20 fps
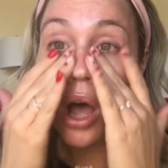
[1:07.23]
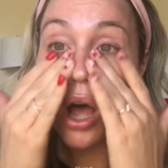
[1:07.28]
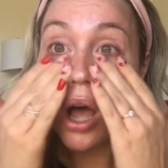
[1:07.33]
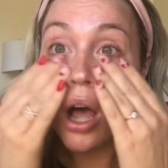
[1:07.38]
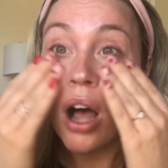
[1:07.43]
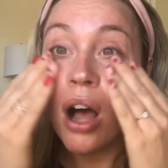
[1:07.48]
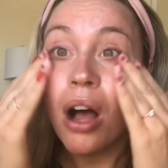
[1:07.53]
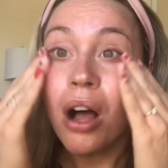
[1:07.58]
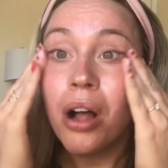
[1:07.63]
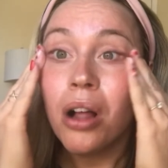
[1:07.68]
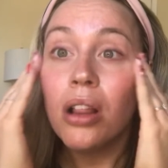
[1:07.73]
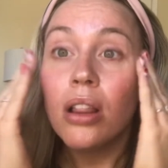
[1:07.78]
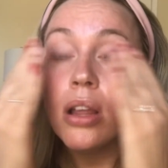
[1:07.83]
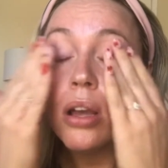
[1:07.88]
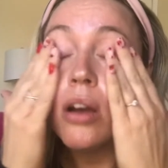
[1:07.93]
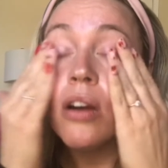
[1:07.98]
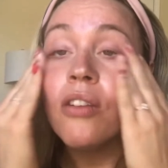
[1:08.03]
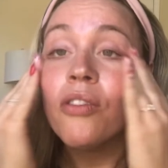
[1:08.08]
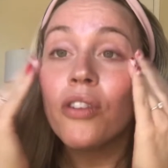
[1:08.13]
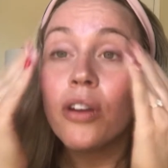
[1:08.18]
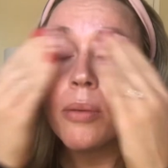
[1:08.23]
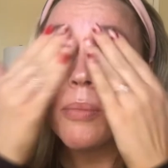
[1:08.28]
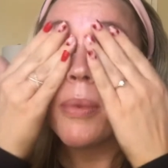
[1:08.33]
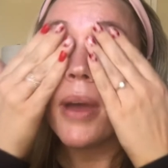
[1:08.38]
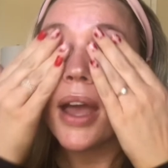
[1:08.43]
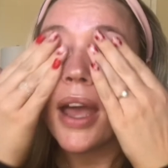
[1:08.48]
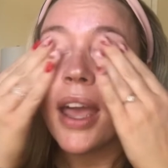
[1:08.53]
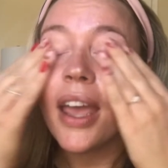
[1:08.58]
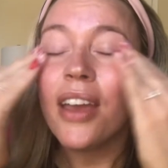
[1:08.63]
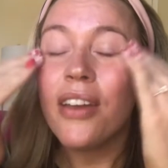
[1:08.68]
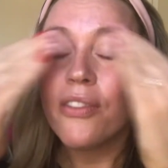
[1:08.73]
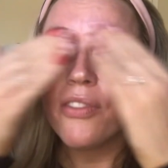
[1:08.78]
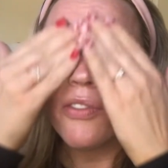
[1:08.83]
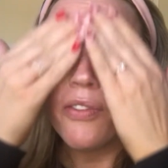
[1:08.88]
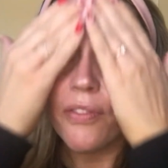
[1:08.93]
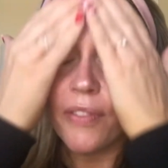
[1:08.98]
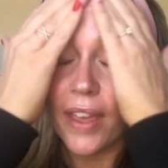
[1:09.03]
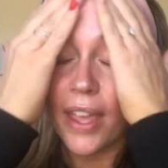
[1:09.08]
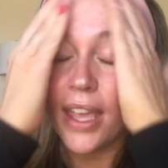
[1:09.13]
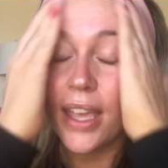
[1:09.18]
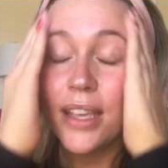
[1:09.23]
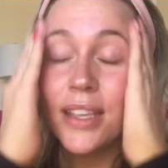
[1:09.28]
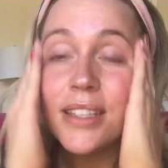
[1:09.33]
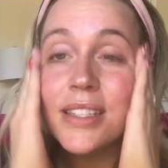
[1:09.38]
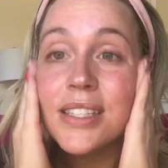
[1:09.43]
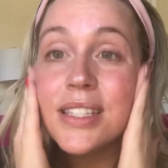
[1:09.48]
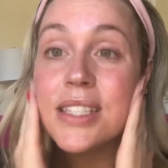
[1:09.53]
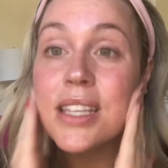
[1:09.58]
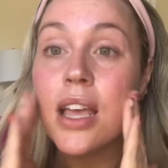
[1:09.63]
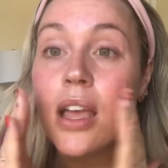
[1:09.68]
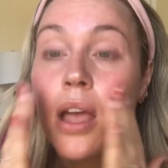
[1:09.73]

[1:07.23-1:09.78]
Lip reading: all over my face.